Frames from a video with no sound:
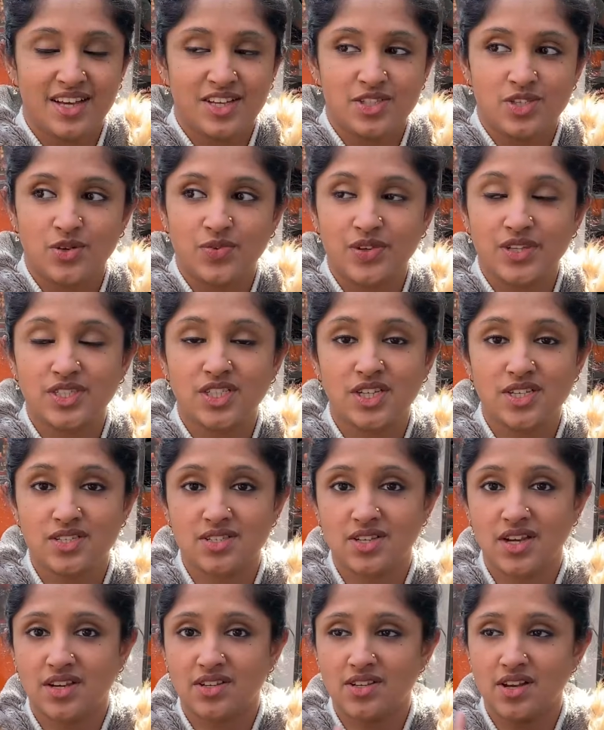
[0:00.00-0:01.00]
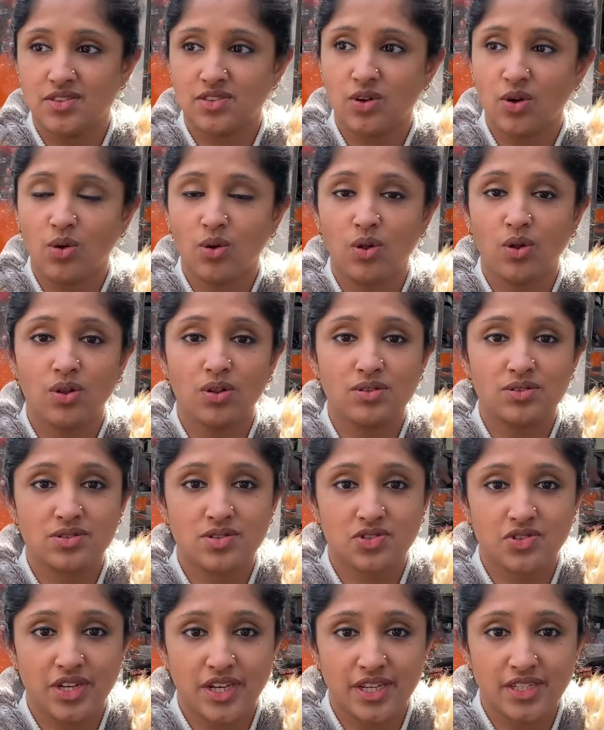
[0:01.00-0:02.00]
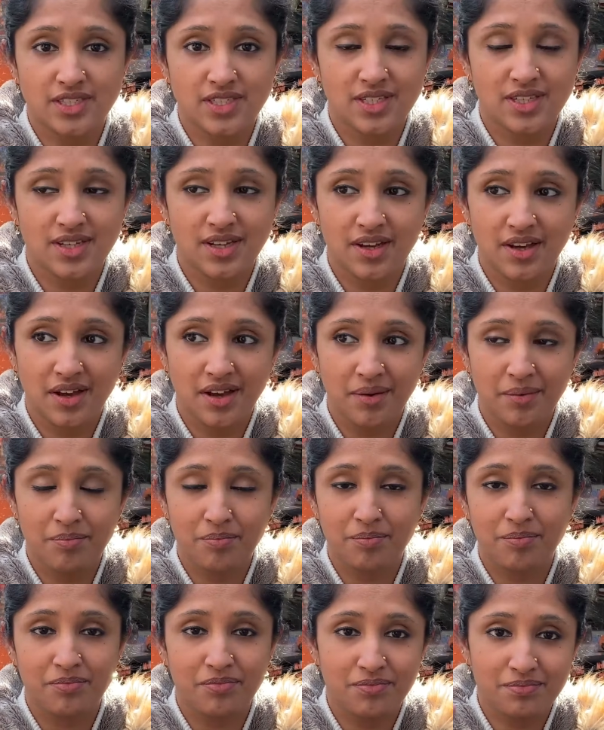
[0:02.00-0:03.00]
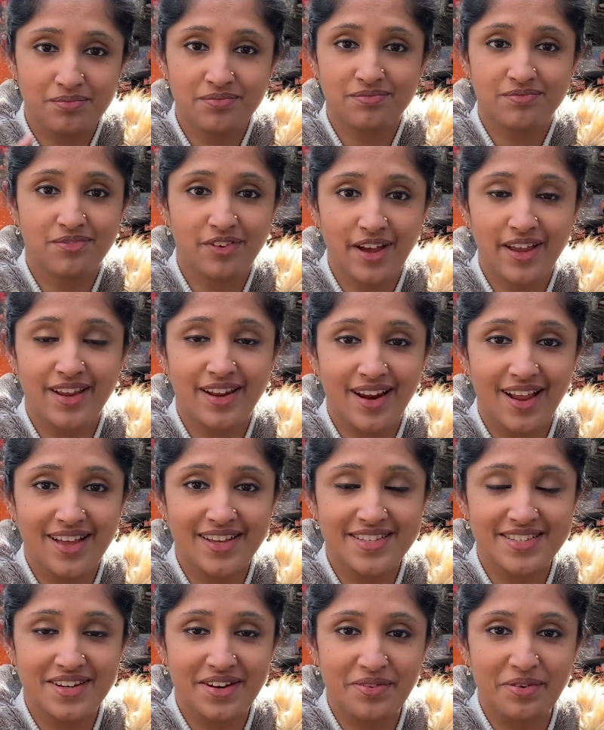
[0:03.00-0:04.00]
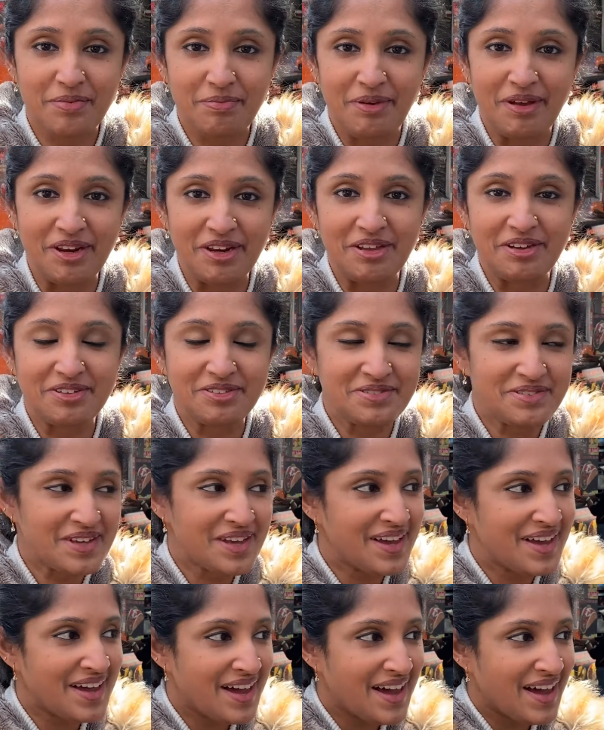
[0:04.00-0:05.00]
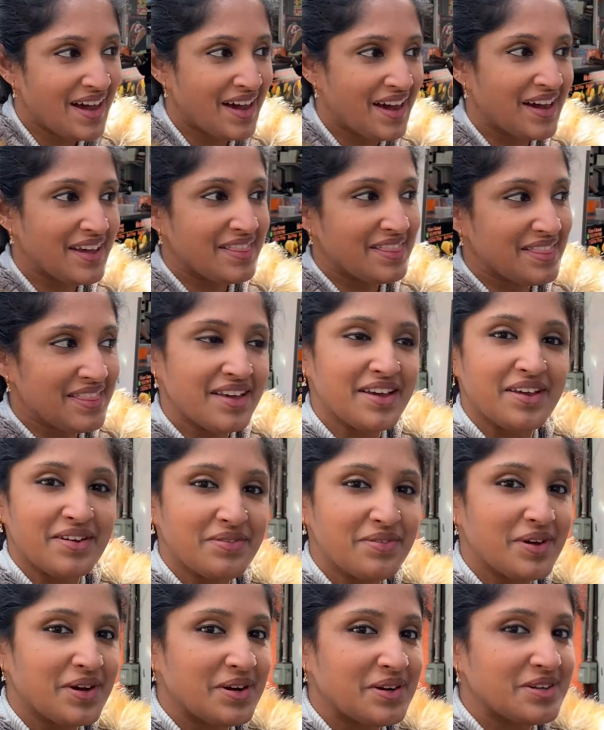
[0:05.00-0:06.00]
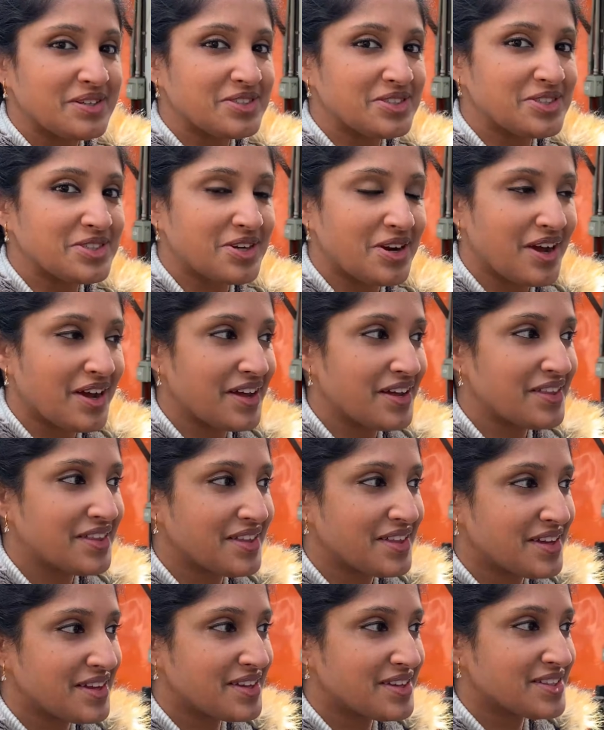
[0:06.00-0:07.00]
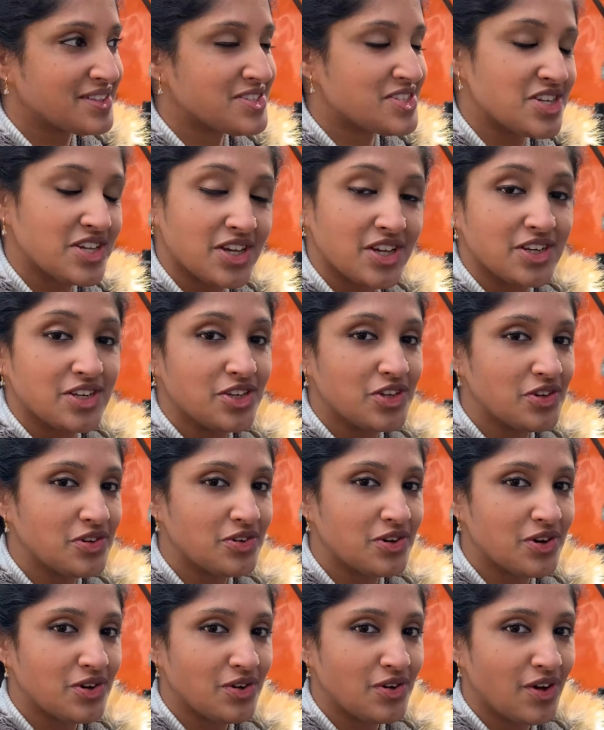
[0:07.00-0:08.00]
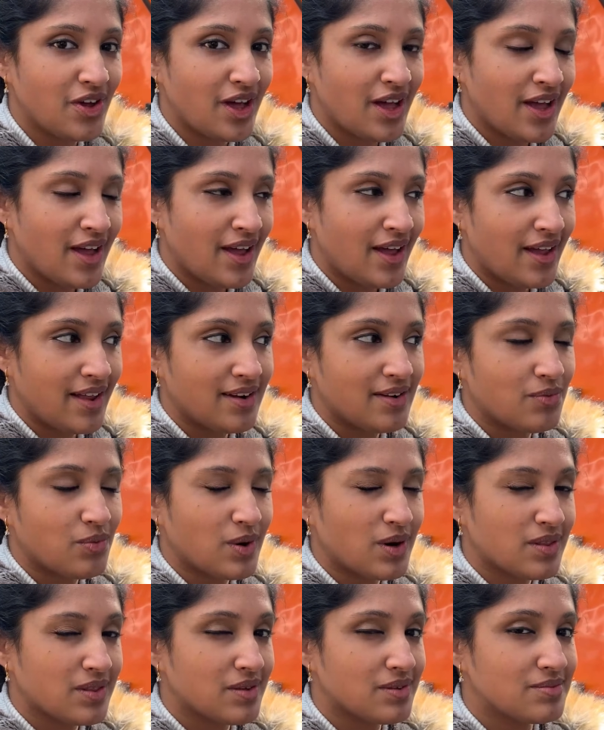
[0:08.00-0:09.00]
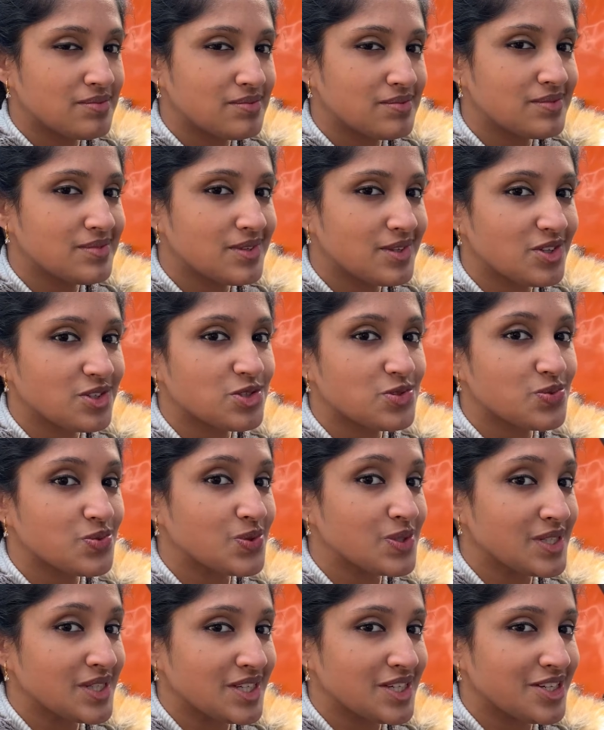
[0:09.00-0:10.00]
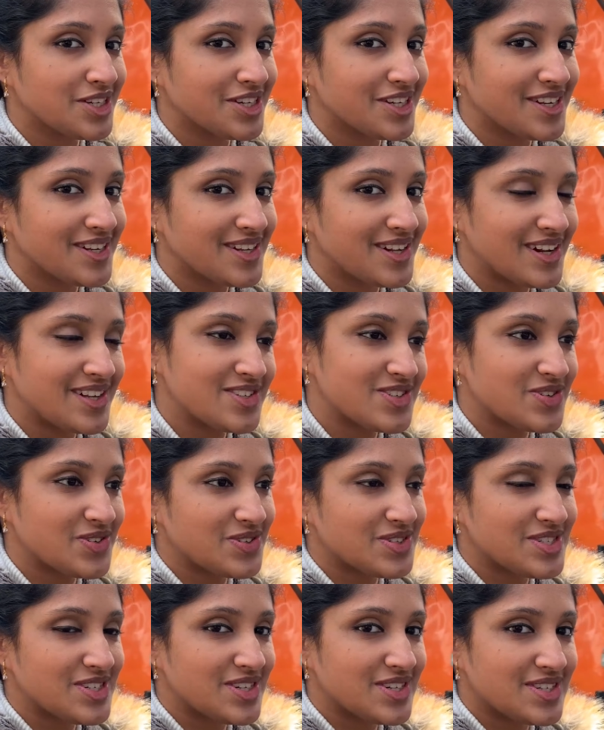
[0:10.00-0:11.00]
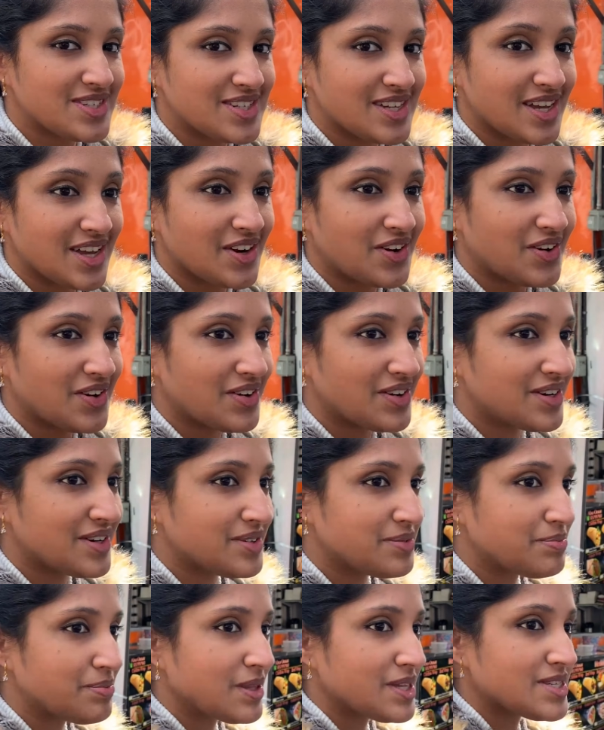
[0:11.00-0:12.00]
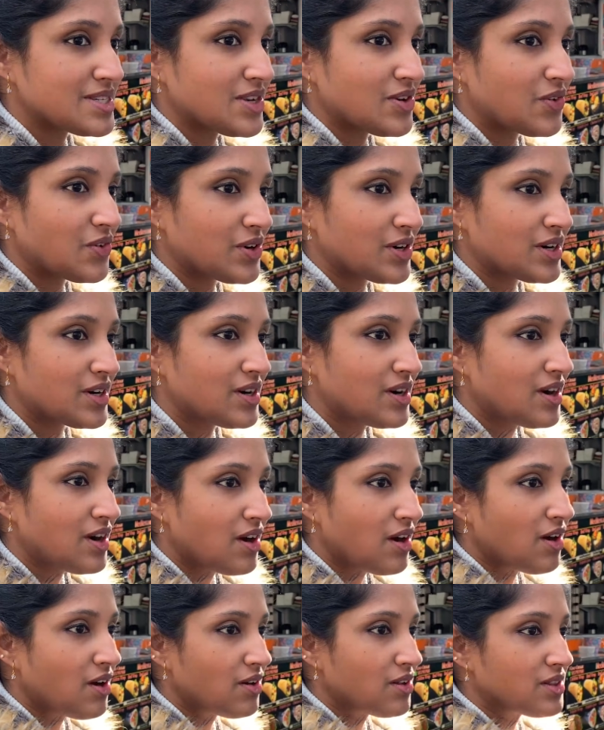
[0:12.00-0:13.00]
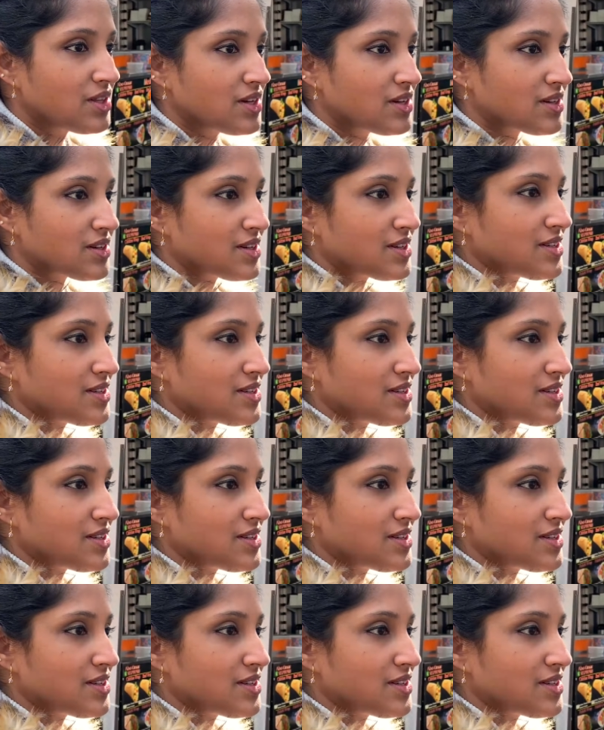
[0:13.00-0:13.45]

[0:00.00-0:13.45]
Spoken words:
So we just checked out the whole street, finalized our menu. I think we're going to try the chicken gyro, and one of them looks really good. Let's go place an order. Oh look!